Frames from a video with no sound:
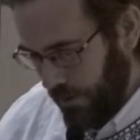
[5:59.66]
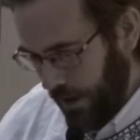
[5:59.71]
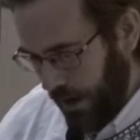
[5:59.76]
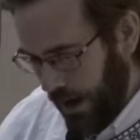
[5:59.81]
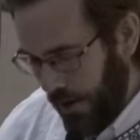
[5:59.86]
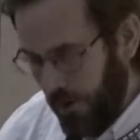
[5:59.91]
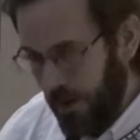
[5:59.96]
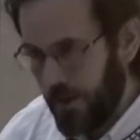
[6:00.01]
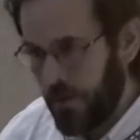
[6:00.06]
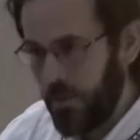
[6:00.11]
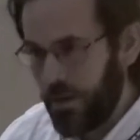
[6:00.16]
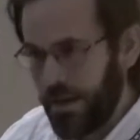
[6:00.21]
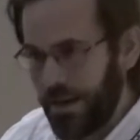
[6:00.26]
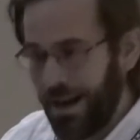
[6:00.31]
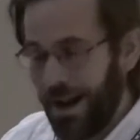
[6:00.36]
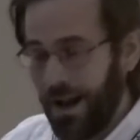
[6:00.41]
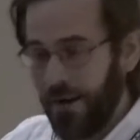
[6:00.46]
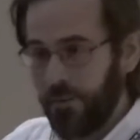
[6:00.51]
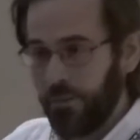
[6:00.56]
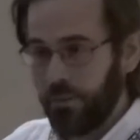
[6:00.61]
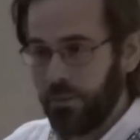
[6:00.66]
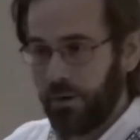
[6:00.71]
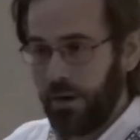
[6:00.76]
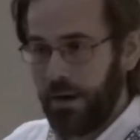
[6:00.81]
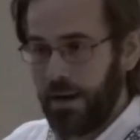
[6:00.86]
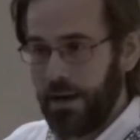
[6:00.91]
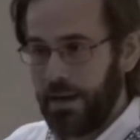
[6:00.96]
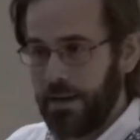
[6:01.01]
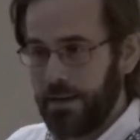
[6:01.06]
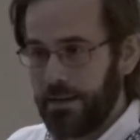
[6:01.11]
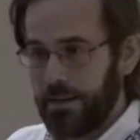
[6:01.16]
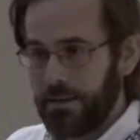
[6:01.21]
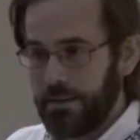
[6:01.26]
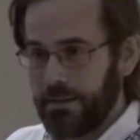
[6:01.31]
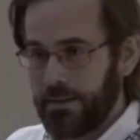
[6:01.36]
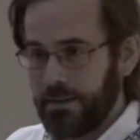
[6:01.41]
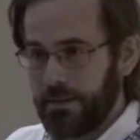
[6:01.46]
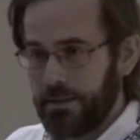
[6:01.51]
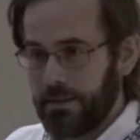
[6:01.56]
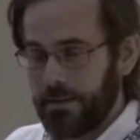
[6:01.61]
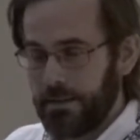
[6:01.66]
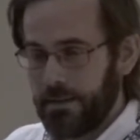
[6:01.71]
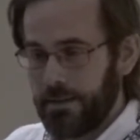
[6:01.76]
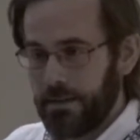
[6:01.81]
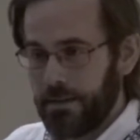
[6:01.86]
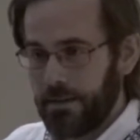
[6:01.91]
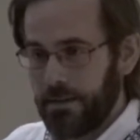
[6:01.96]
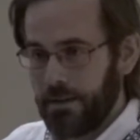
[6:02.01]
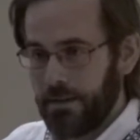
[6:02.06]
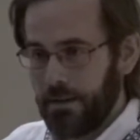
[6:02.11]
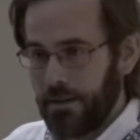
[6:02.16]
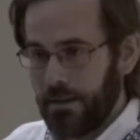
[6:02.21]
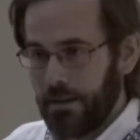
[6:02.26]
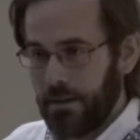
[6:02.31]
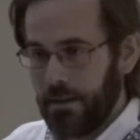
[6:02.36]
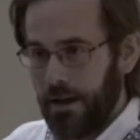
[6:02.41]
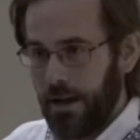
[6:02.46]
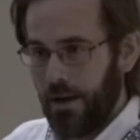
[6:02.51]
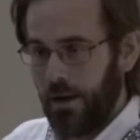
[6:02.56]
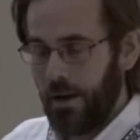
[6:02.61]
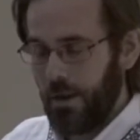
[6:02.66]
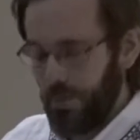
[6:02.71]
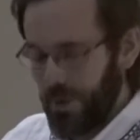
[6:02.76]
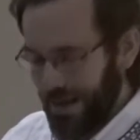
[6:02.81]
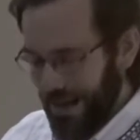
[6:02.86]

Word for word: How can we not pray? How can we